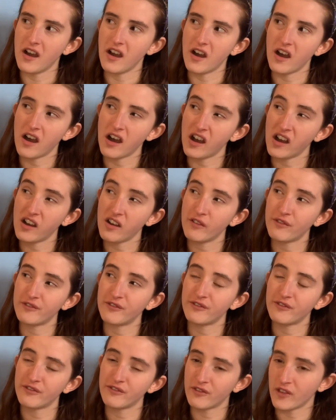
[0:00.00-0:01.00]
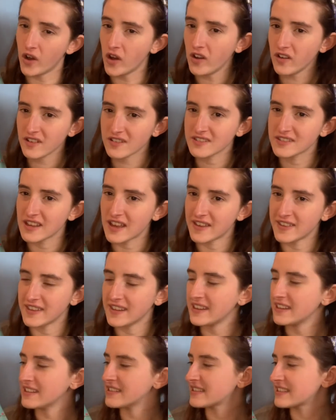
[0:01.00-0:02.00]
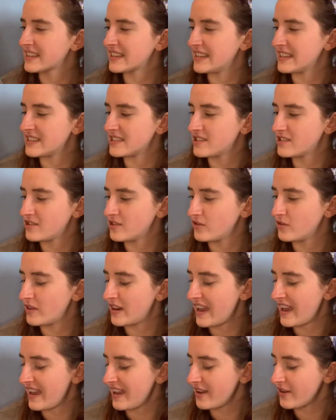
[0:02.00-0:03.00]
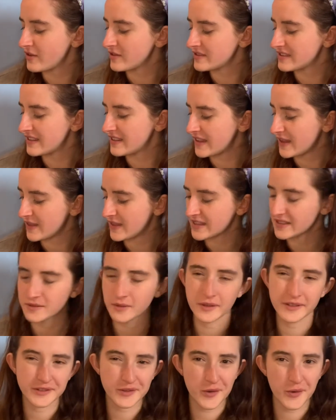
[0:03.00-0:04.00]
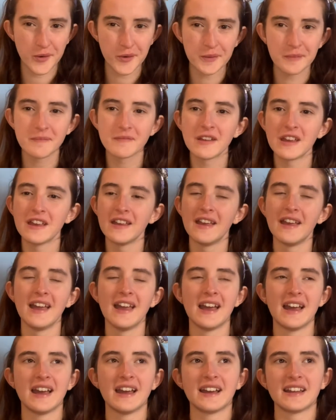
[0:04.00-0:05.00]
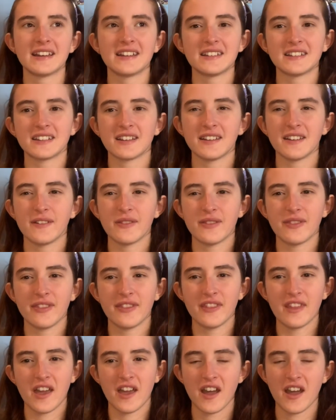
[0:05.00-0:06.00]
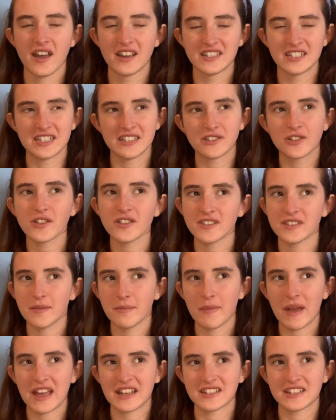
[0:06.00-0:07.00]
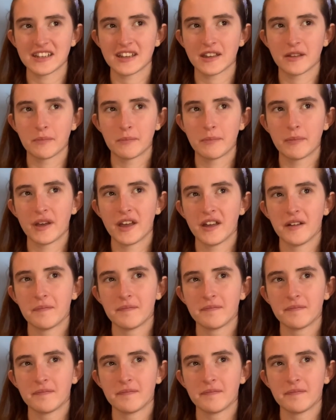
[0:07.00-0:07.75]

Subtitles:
half fox, I think it's Kitsune or something, that's what it's called, and she's got some magic, but